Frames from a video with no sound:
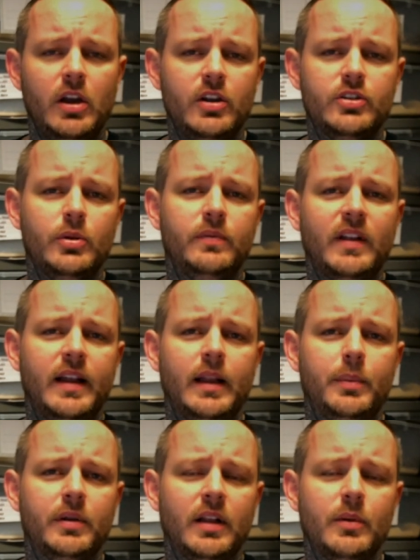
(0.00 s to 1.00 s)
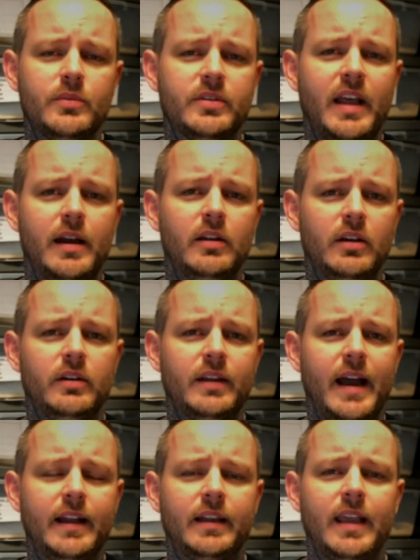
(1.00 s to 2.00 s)
Superfly Leopard Clowns that
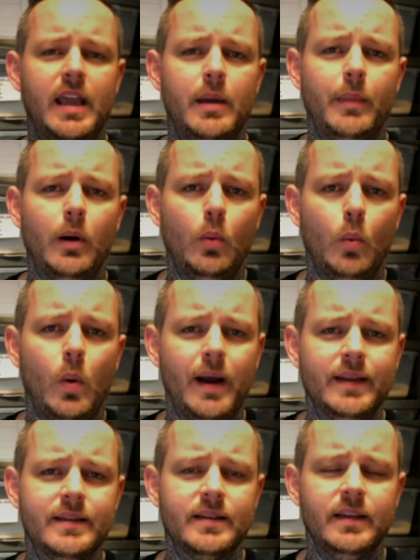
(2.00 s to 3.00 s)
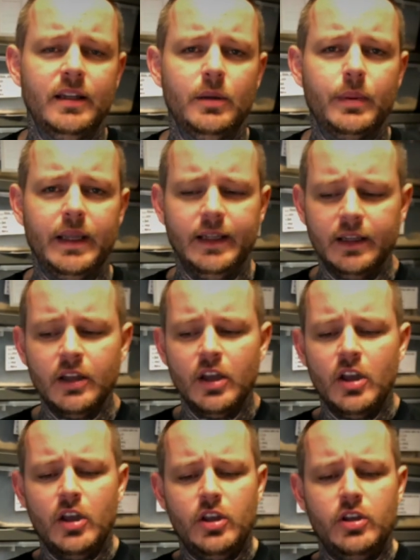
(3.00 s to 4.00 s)
kind of came out white in the beginning.
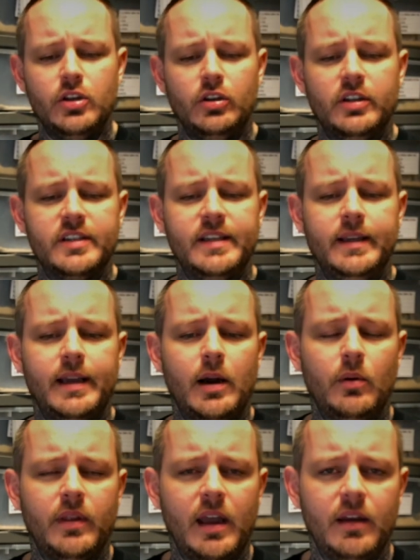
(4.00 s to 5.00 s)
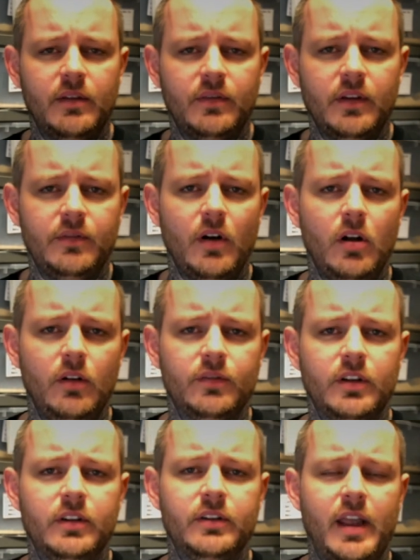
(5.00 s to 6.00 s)
You're going to see how they've
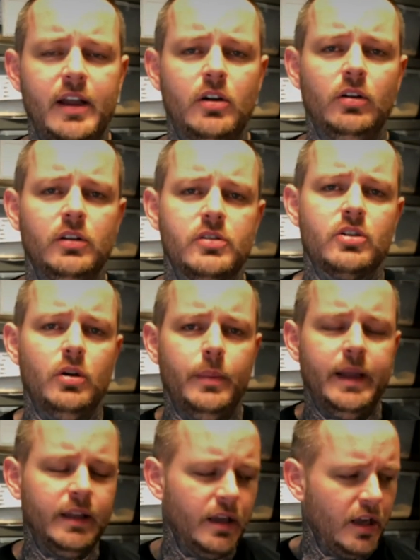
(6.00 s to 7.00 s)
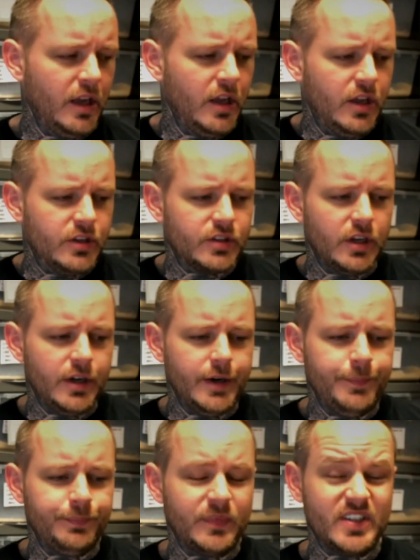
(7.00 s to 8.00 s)
evolved and their colours come in.
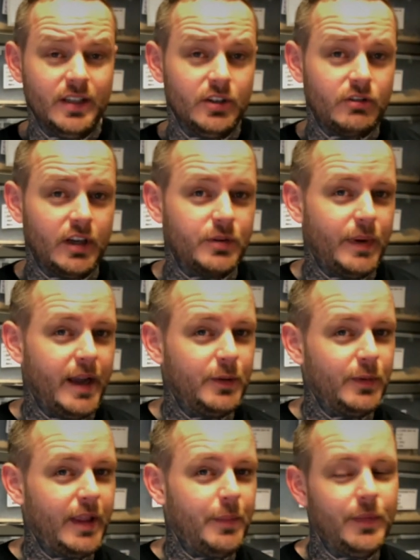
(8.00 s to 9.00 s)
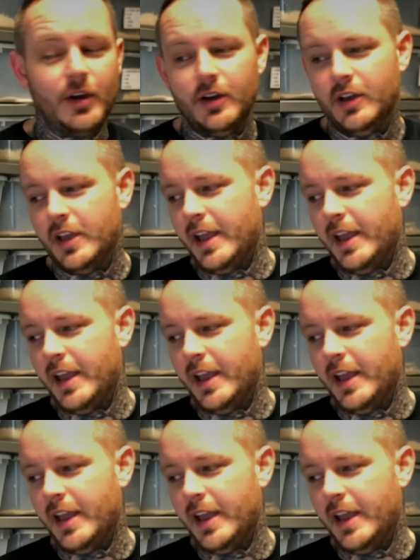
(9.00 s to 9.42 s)
So still scratching my head with them though.